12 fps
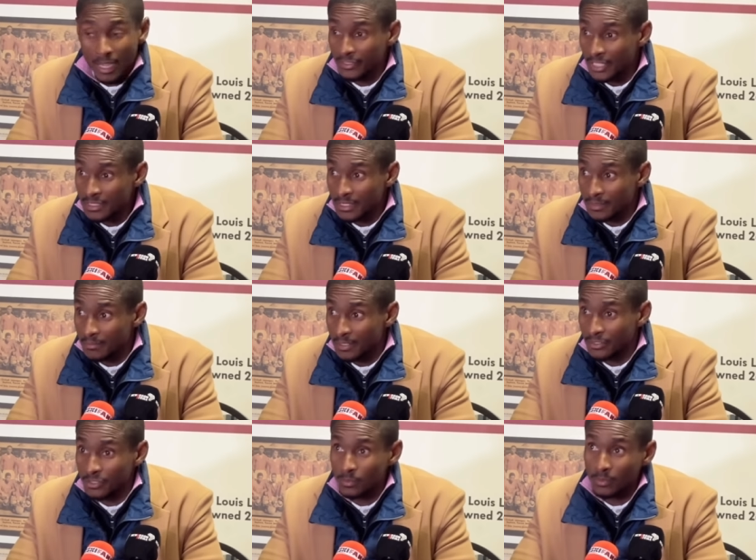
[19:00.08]
just as
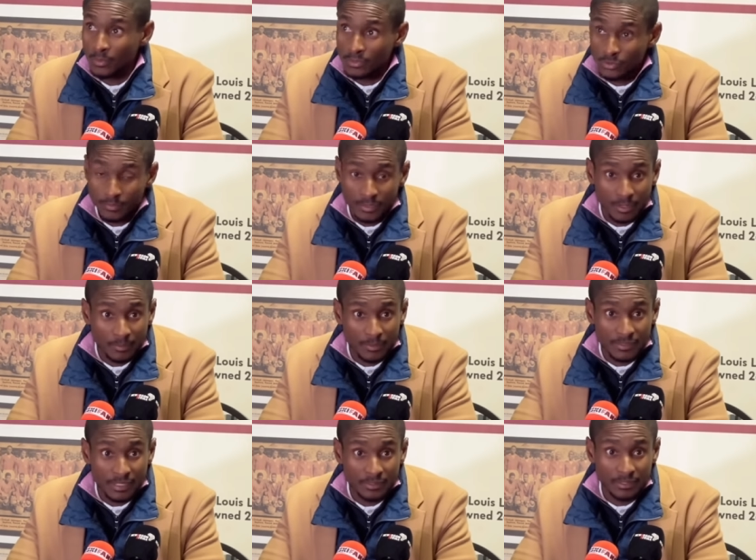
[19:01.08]
much as we want to be
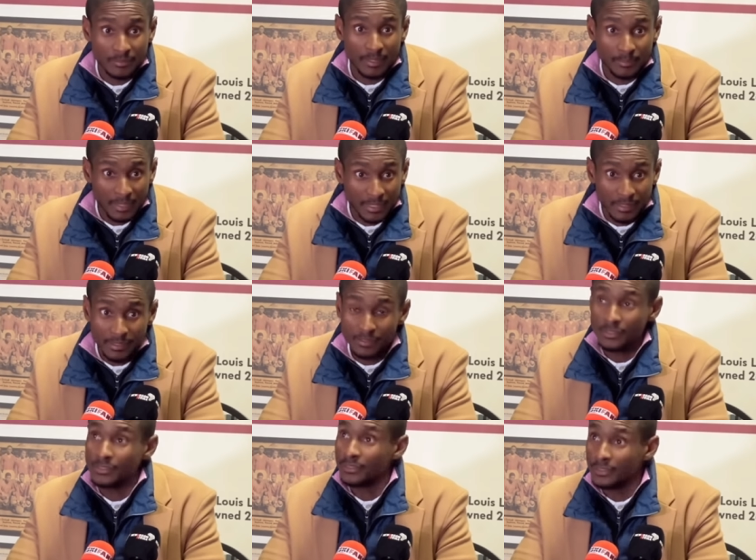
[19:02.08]
represented by
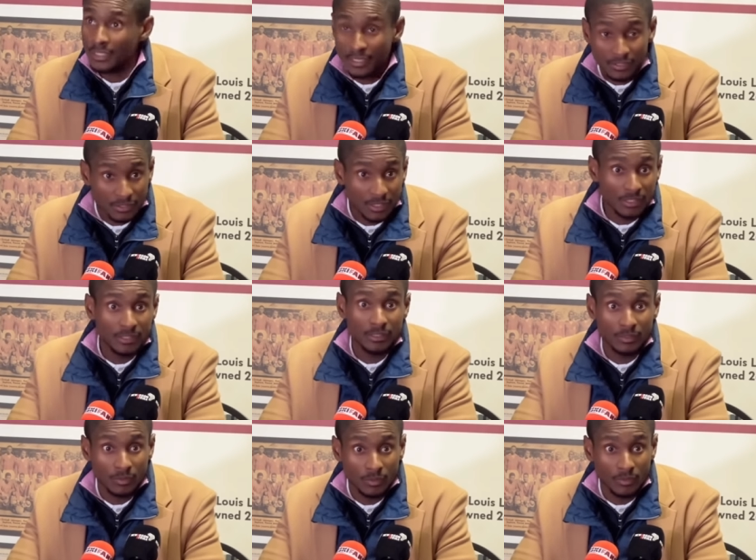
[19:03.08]
players internationally
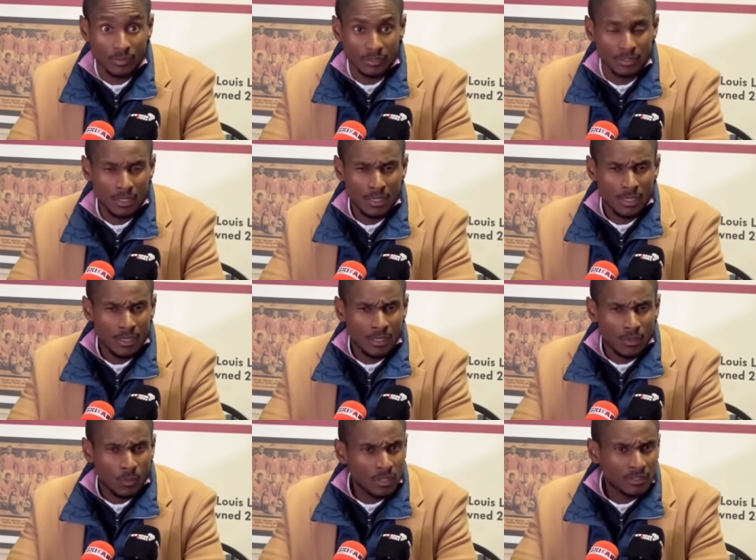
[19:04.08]
and all of that
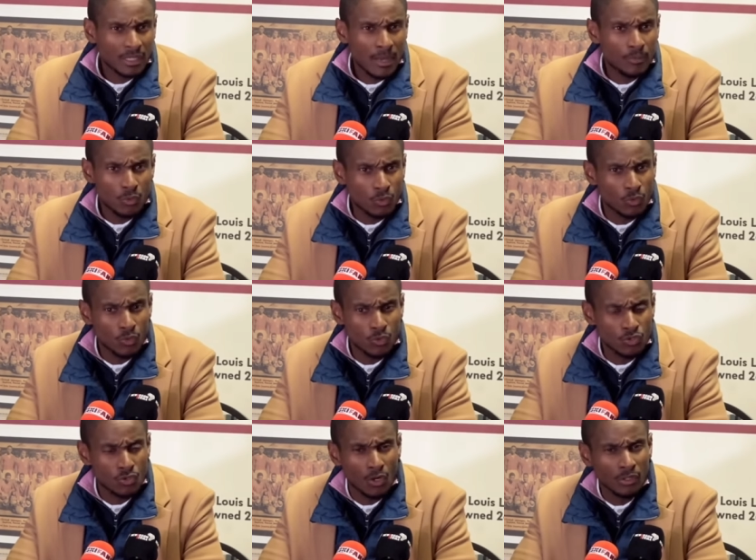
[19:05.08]
World Cup, who,
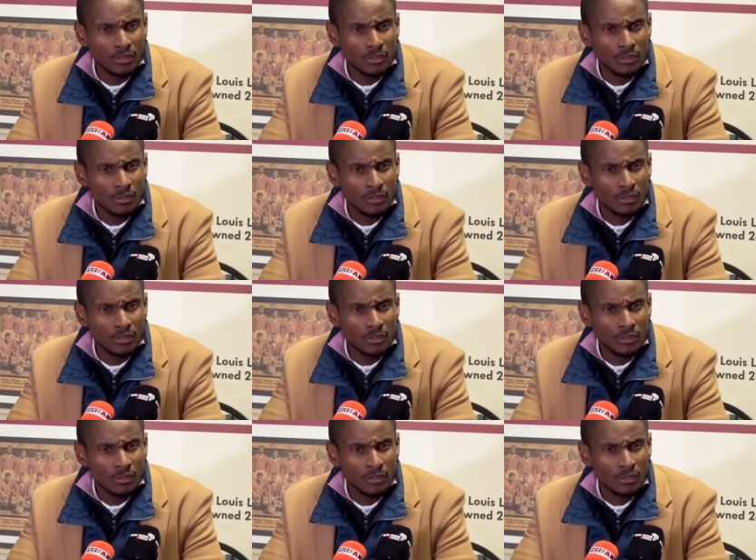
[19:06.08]
who's gone?